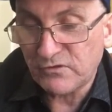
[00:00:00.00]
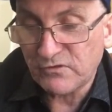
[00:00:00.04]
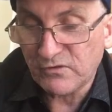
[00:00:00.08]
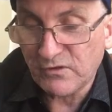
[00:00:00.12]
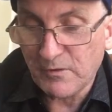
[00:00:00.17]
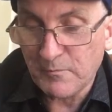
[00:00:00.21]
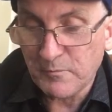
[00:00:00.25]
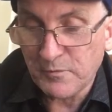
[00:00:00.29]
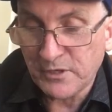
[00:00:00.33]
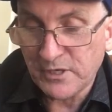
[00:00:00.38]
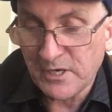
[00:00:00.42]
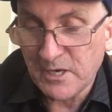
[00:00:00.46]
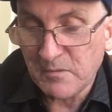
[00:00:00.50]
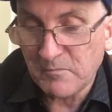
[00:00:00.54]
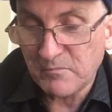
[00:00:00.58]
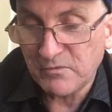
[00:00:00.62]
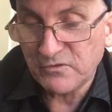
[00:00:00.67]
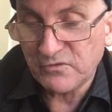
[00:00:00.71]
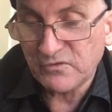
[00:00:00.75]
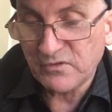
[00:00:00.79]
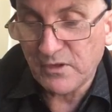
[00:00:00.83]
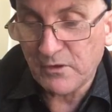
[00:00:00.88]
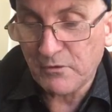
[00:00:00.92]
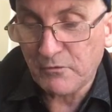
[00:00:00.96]
So my
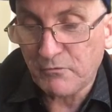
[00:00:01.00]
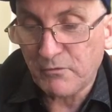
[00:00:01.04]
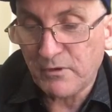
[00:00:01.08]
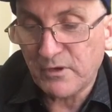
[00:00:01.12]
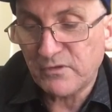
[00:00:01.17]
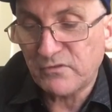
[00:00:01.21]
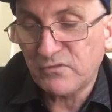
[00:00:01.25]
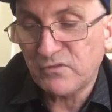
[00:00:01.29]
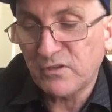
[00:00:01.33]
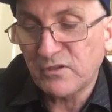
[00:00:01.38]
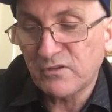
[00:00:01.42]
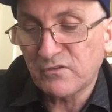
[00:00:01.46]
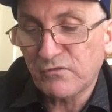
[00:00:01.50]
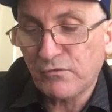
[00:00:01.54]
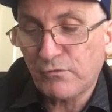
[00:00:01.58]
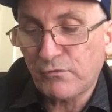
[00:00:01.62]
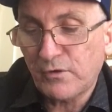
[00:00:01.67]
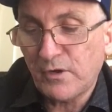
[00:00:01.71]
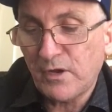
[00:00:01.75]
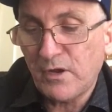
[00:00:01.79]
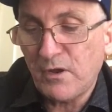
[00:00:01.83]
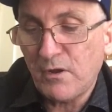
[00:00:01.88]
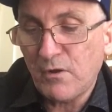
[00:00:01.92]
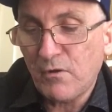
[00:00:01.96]
numbers there in race 6,
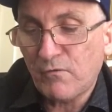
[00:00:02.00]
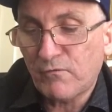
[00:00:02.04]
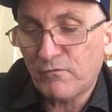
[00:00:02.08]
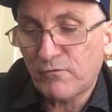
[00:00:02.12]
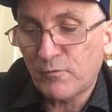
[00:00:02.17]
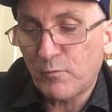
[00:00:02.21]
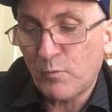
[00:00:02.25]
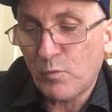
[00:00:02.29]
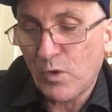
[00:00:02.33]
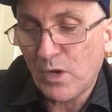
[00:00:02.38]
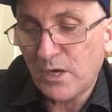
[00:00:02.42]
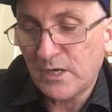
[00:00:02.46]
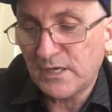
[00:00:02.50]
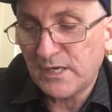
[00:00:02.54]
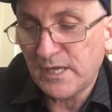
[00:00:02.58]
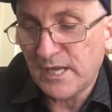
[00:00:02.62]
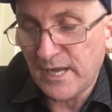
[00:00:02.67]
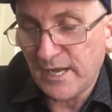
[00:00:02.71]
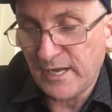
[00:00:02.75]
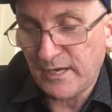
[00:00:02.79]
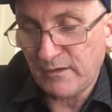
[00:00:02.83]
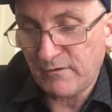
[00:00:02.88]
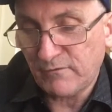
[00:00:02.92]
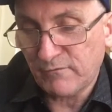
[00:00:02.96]
3 from 1,
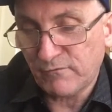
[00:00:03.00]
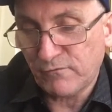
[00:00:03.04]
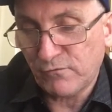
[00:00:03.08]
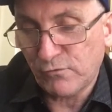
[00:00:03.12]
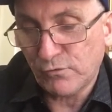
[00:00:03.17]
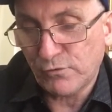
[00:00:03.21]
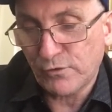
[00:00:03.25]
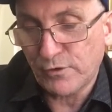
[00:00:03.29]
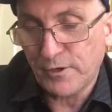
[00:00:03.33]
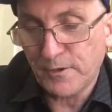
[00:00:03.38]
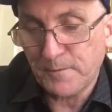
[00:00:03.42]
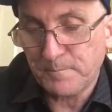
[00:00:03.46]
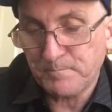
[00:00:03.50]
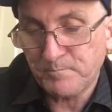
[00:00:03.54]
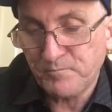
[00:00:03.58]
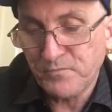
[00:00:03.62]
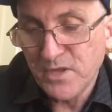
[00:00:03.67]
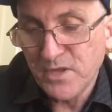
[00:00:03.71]
8 and 14.